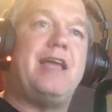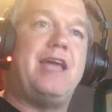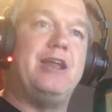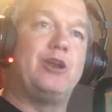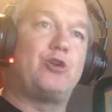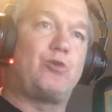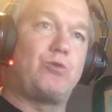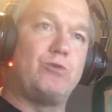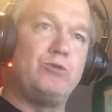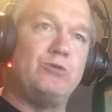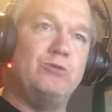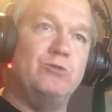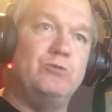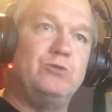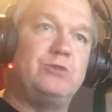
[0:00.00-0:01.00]
And
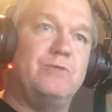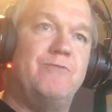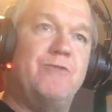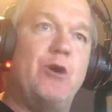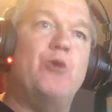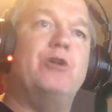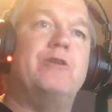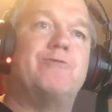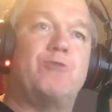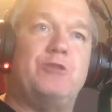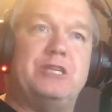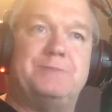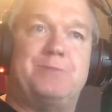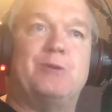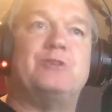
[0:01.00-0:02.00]
Cruz voted for
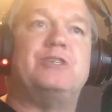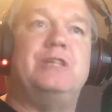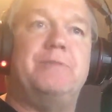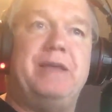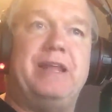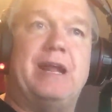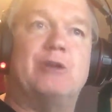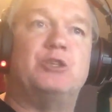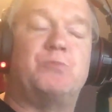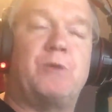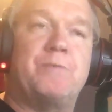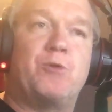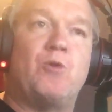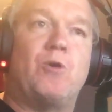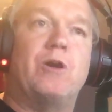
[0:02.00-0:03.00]
this person to be in our
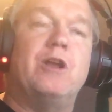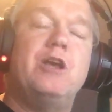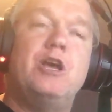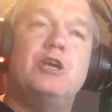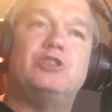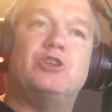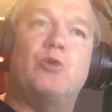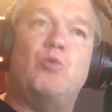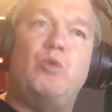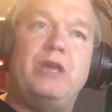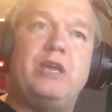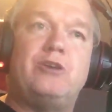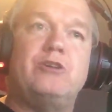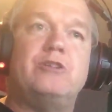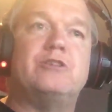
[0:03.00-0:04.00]
Supreme Court. So we
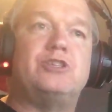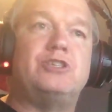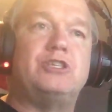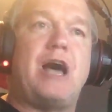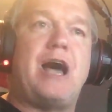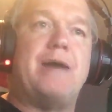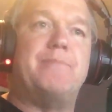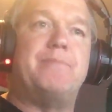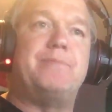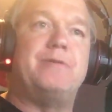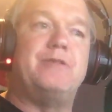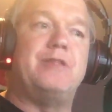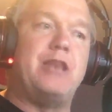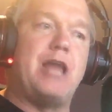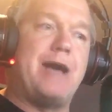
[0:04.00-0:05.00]
couldn't stop
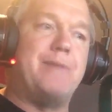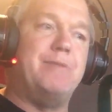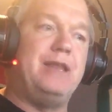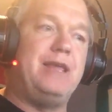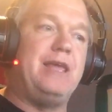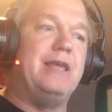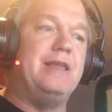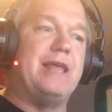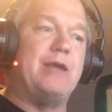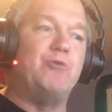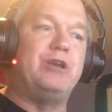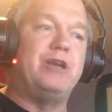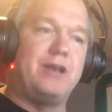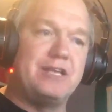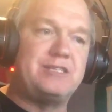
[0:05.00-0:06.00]
the nominee. They
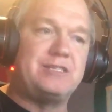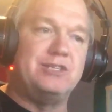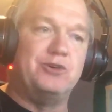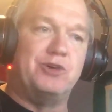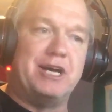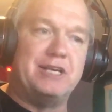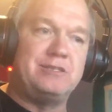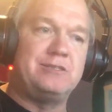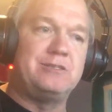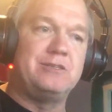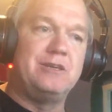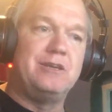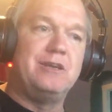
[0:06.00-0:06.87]
wouldn't listen to us.